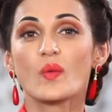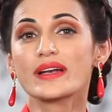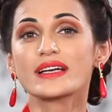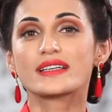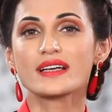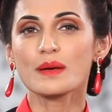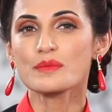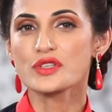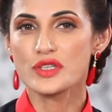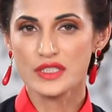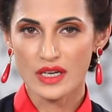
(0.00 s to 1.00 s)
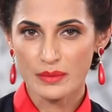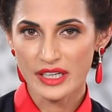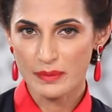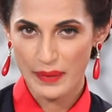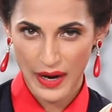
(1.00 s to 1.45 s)
When it comes to
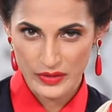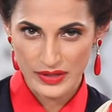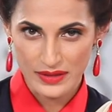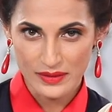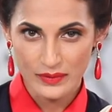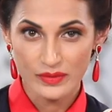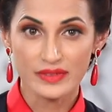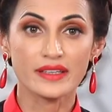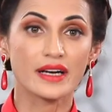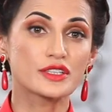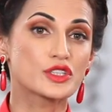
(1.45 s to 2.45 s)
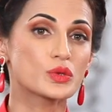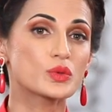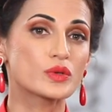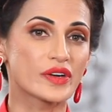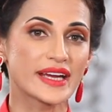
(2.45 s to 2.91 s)
turmeric powder, there are
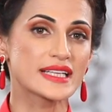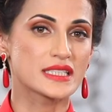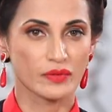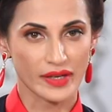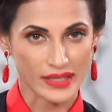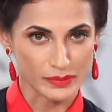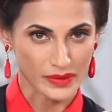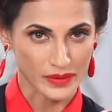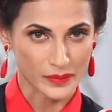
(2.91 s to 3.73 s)
two grades available.